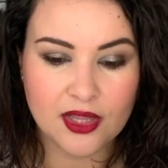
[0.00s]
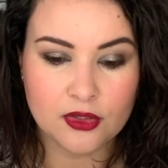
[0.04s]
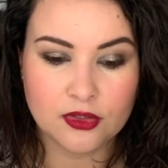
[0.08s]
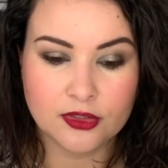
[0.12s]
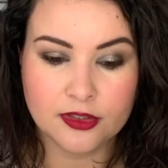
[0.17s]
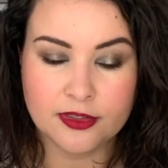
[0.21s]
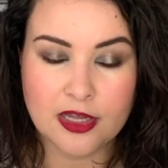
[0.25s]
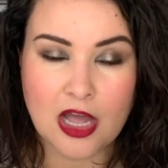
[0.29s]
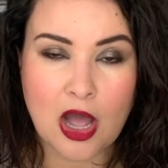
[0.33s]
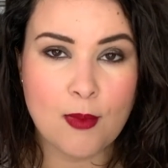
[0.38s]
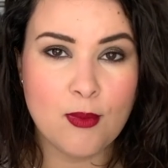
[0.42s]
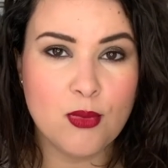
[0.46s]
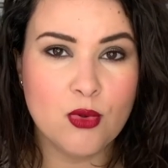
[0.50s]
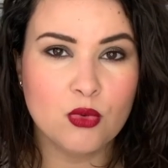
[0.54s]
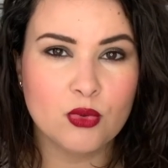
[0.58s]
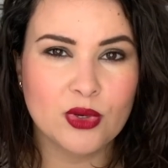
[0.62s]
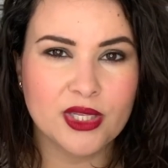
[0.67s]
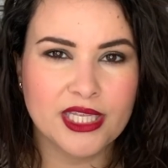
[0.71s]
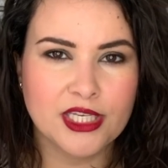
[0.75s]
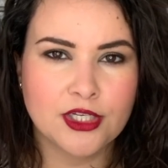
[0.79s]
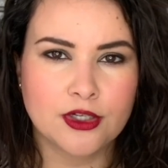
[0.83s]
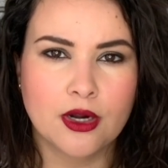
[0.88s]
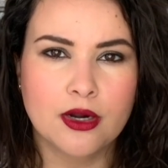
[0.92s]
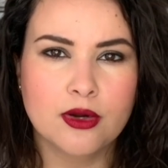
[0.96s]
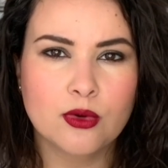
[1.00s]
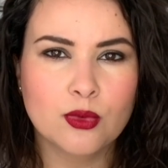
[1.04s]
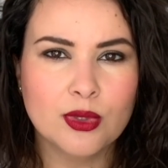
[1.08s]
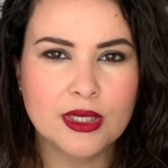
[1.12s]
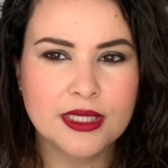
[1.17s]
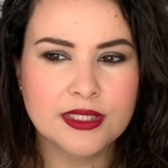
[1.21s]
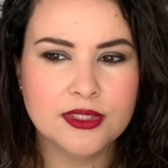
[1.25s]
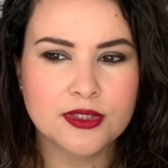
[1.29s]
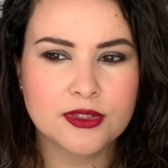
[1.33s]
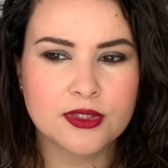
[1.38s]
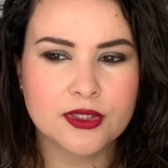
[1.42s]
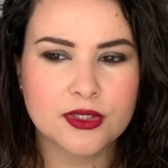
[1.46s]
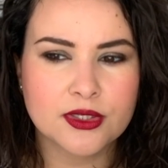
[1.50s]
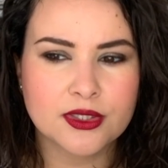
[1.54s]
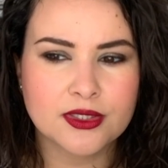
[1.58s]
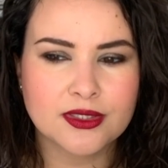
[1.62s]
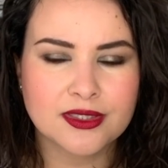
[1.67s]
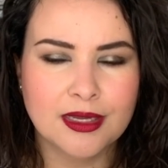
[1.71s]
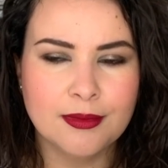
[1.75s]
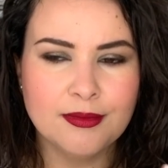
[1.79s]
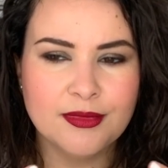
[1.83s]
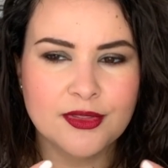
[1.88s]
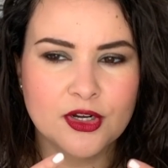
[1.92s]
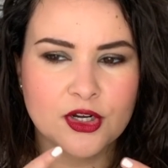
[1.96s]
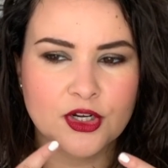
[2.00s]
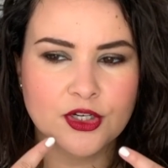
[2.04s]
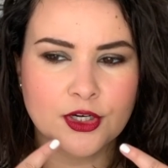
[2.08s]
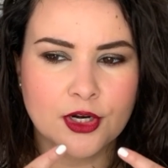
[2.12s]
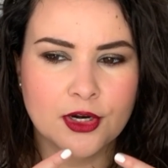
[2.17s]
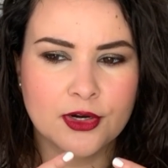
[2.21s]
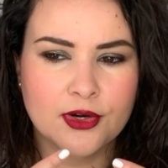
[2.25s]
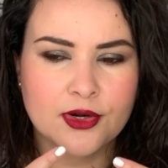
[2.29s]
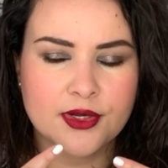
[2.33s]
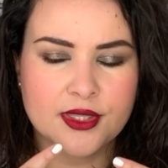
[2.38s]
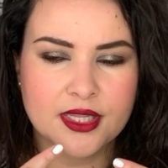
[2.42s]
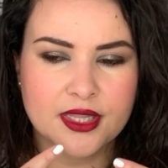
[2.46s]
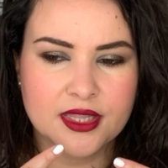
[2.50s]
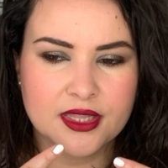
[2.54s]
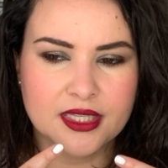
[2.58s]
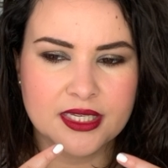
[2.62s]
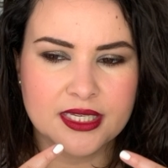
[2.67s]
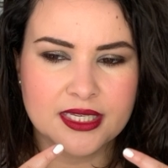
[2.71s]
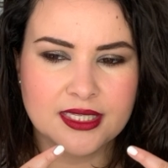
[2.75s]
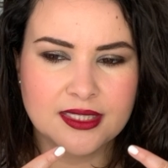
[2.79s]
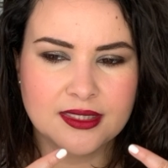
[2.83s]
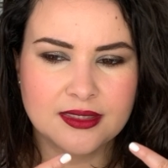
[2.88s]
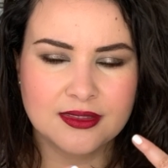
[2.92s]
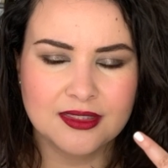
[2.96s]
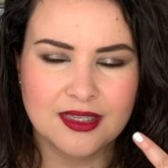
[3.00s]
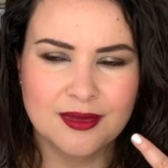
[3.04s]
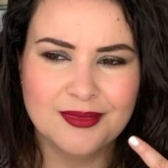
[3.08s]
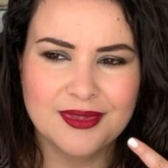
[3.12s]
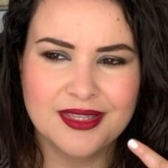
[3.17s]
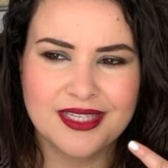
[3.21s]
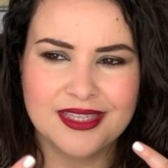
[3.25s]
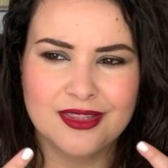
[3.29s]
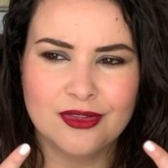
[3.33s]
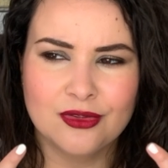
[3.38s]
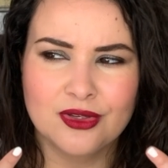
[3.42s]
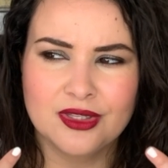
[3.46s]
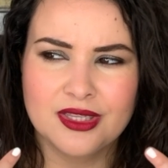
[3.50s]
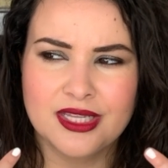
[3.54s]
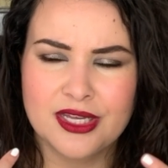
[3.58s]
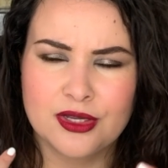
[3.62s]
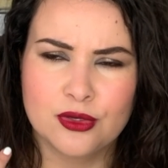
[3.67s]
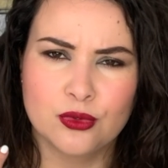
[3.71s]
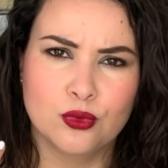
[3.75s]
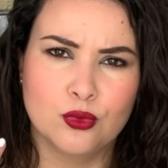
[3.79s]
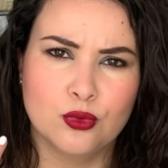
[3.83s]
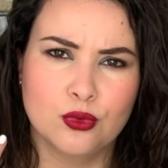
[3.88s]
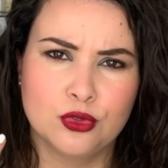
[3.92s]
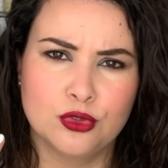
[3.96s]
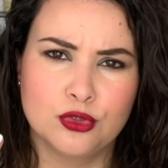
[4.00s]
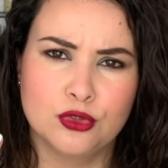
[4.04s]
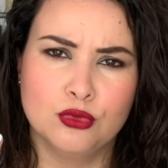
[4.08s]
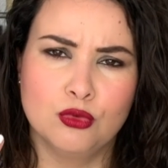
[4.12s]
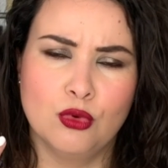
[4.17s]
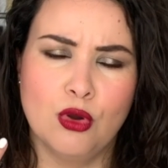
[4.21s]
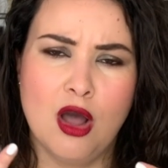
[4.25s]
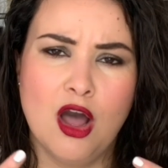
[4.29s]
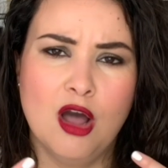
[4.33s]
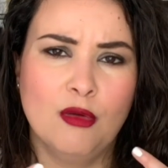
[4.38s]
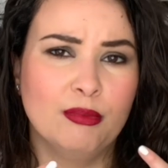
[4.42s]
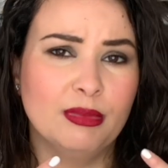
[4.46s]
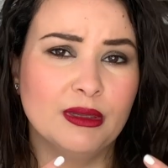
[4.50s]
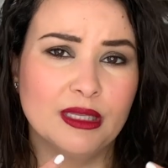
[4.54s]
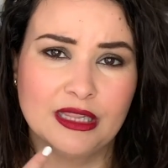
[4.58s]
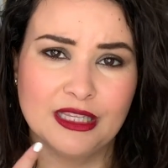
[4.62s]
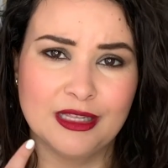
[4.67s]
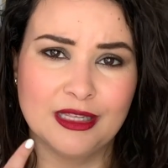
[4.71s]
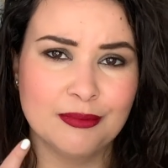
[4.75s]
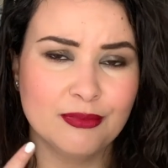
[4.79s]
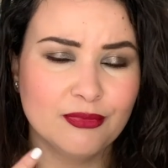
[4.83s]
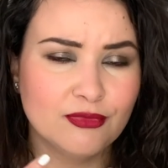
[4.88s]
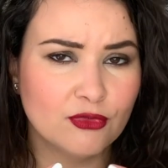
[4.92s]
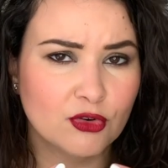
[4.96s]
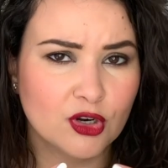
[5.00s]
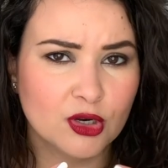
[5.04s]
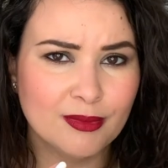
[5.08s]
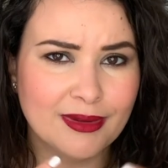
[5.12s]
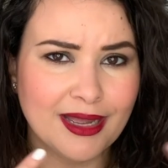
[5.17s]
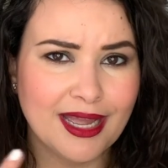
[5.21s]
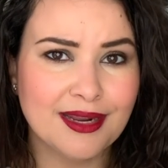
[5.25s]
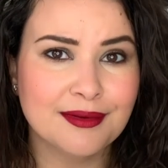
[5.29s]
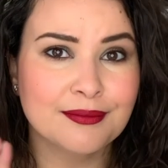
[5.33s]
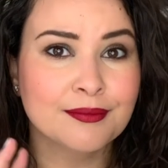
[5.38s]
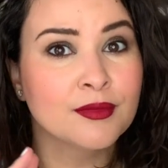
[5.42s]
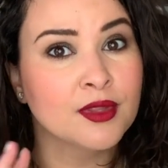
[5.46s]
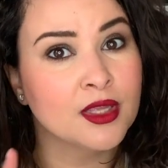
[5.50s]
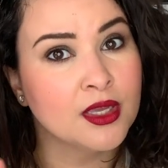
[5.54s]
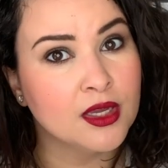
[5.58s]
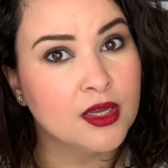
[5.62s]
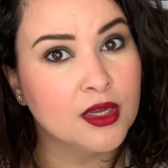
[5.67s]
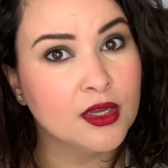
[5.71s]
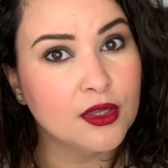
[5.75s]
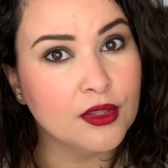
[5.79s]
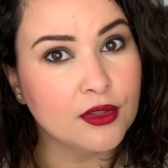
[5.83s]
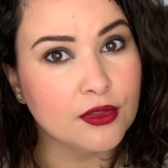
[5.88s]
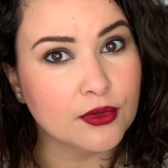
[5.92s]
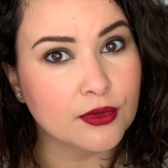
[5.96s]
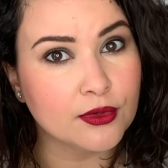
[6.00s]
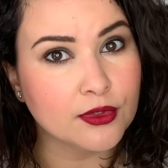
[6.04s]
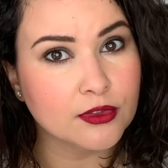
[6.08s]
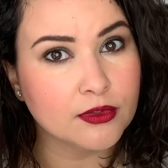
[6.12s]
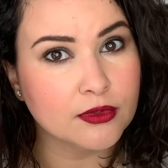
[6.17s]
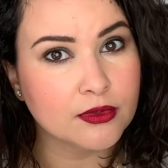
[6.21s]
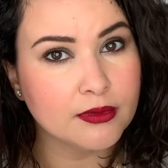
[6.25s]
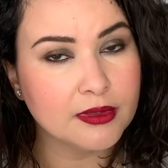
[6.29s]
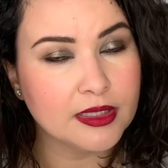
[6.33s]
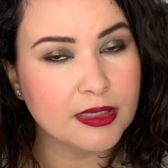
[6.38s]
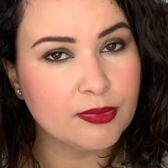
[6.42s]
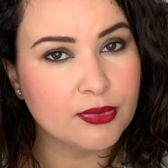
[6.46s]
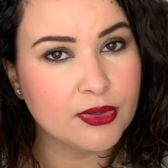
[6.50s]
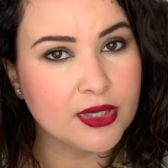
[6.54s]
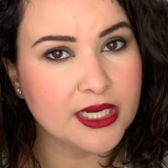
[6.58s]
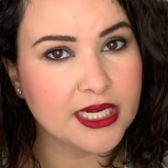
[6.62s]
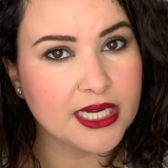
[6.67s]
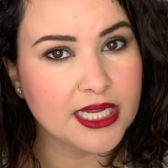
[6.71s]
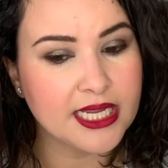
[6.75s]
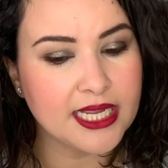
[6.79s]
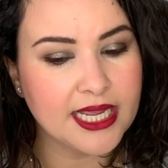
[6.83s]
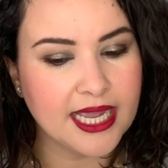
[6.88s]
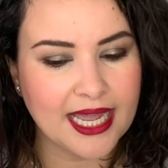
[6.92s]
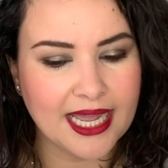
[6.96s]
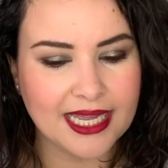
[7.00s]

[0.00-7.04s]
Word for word: There's a couple really dark ones. There are some that are darker than this, some that look like rouge noir but lip format. Those are really pretty.